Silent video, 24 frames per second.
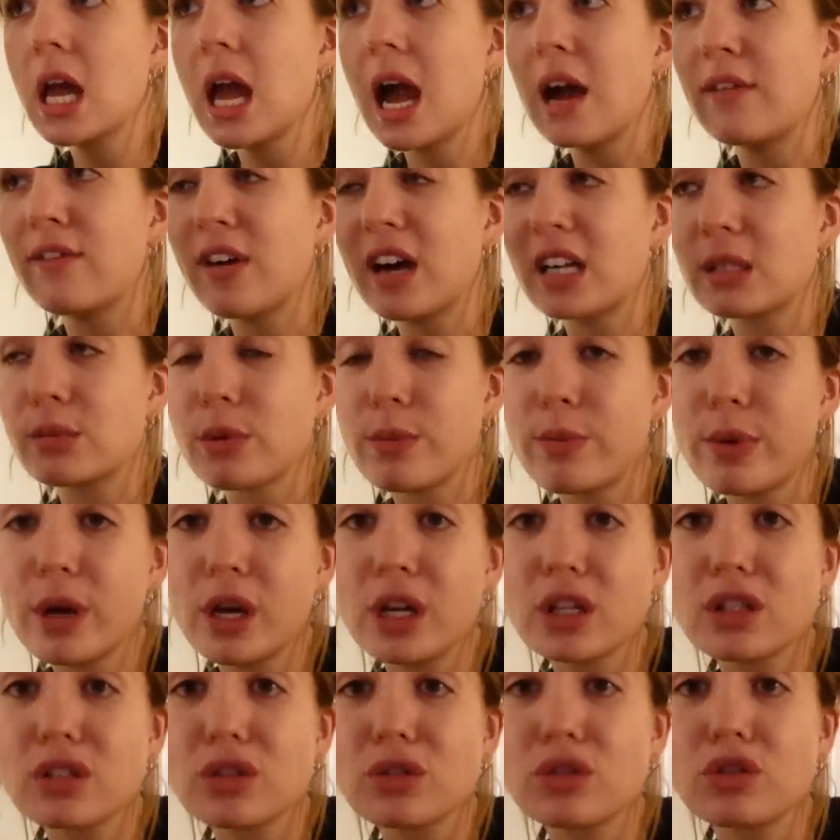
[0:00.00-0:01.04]
I've asked my
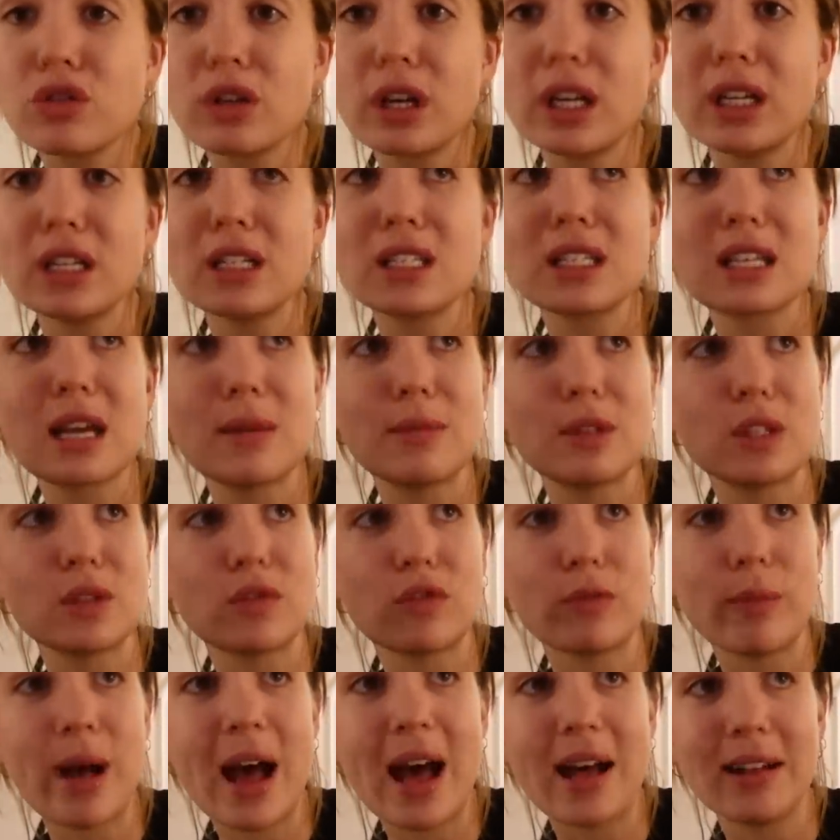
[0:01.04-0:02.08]
personal trainer to get me some
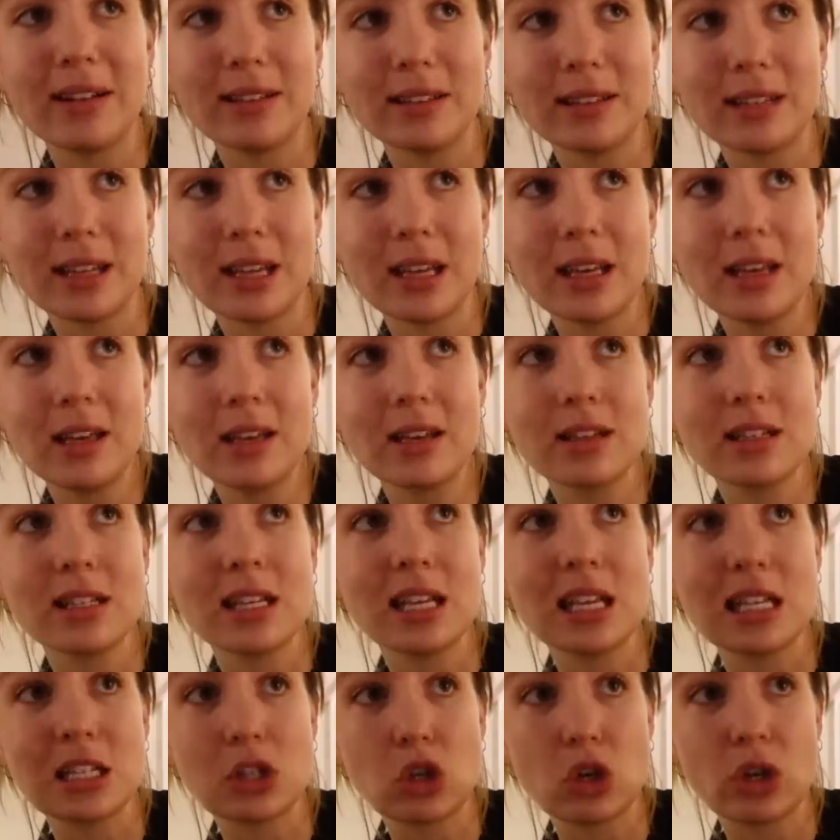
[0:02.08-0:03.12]
from Aldi because
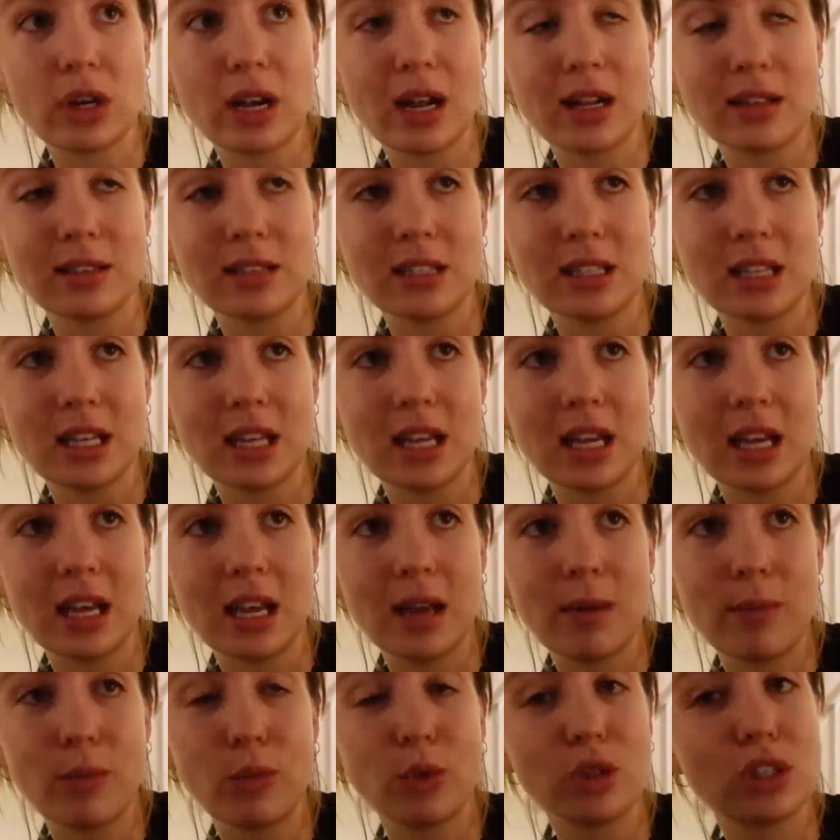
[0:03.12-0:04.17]
he's got an Aldi near
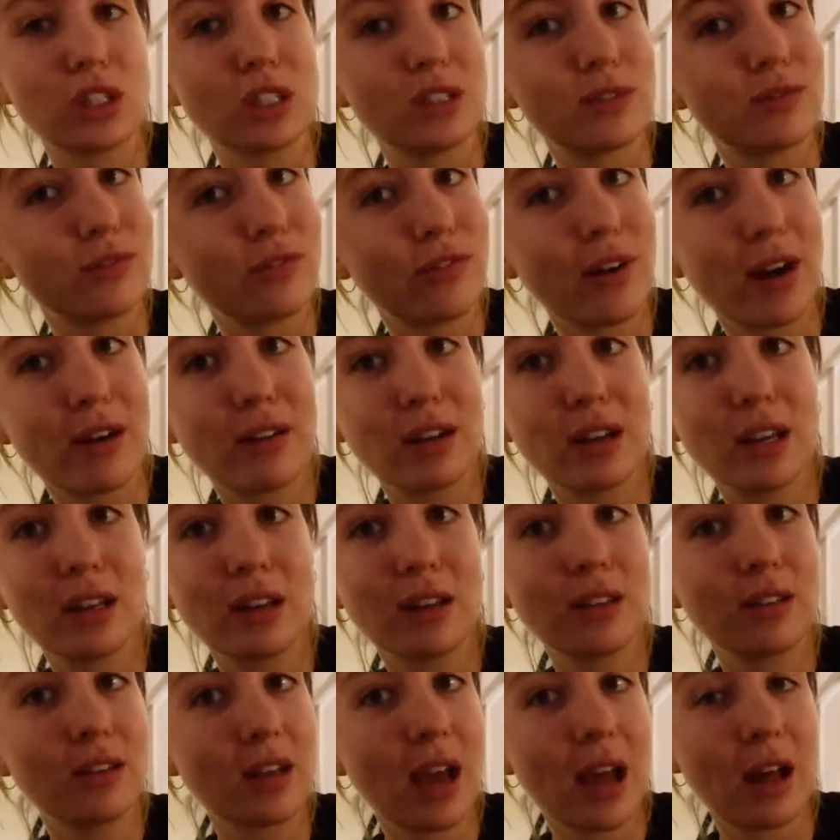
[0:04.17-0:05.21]
him, which is
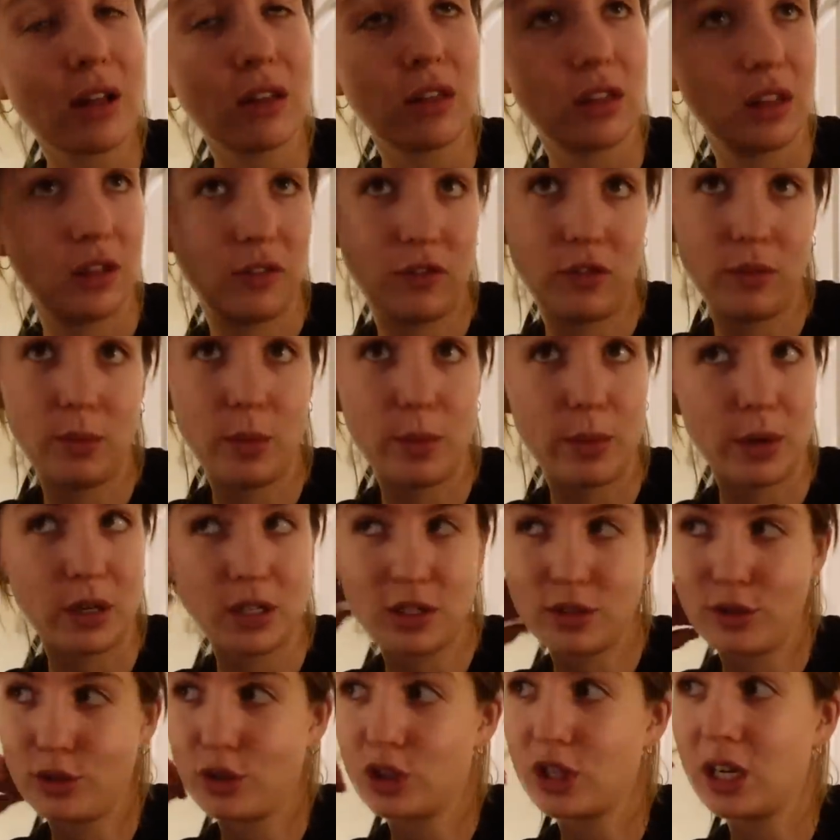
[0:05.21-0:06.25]
very healthy from a
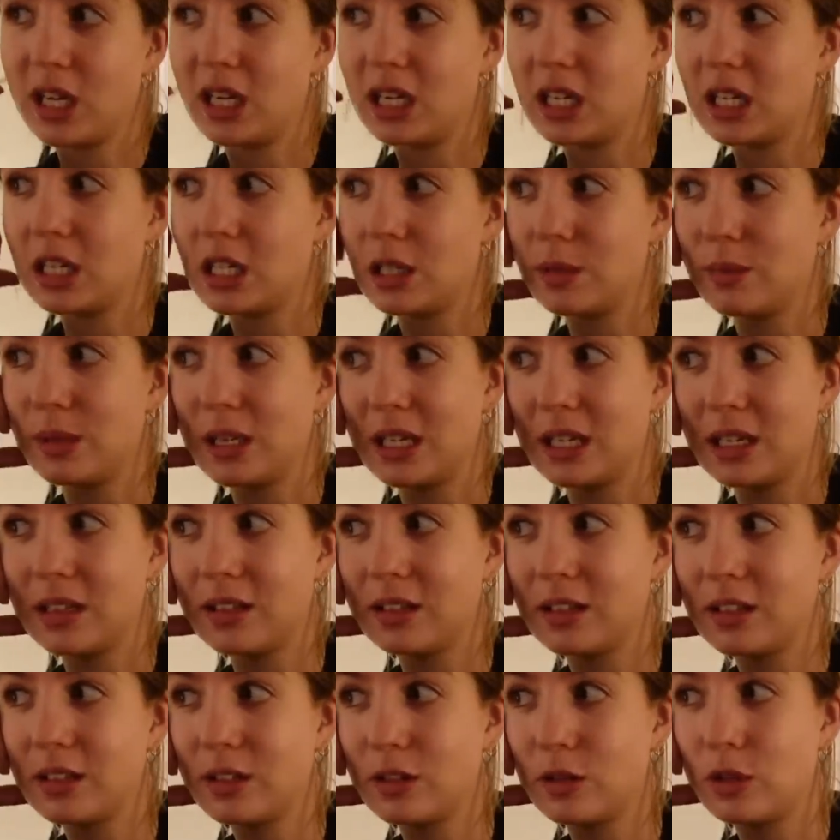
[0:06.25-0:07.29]
personal trainer to be
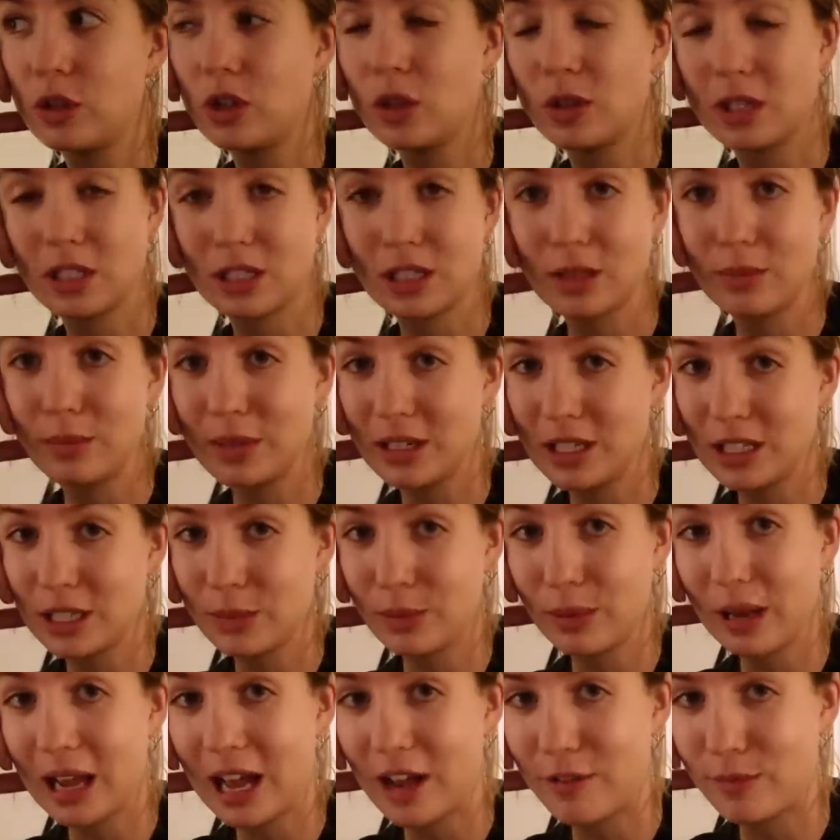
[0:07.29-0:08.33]
doing a
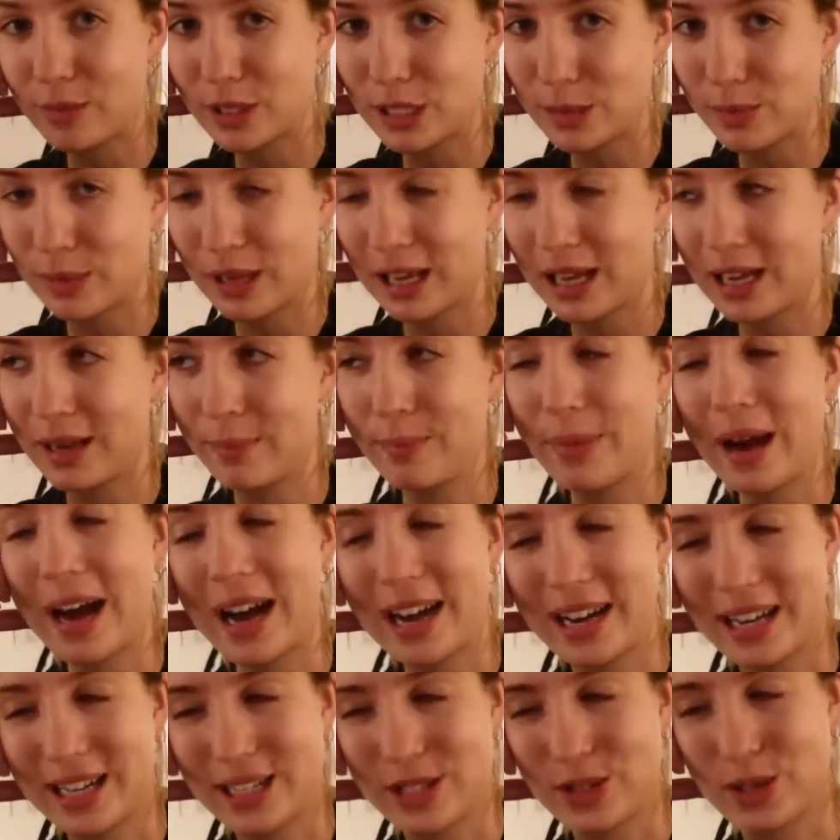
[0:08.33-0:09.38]
supply of mince
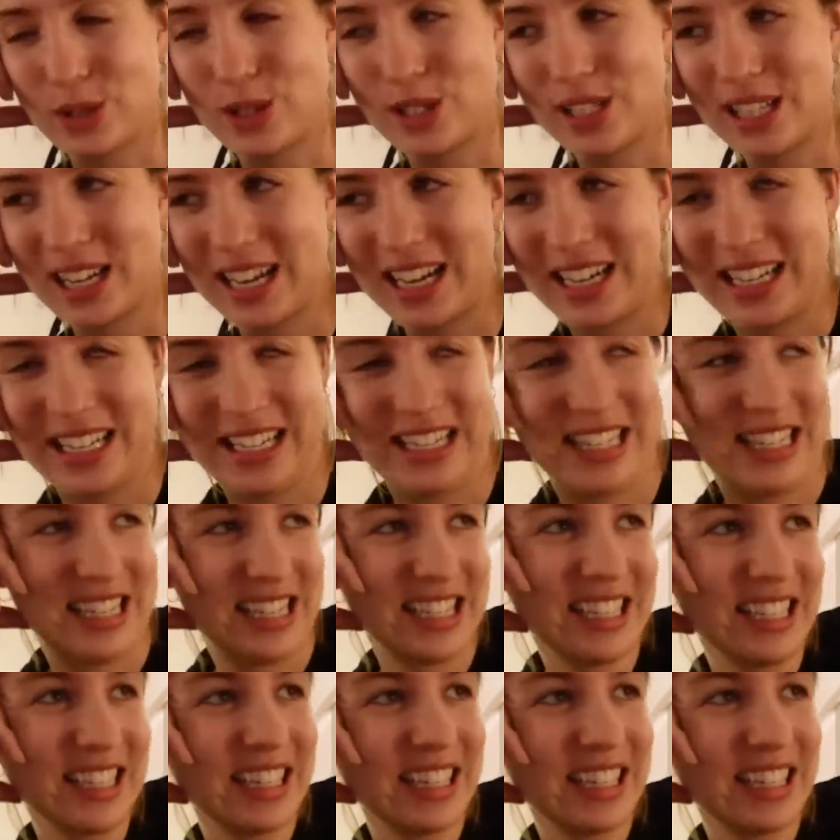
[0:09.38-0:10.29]
pies inside.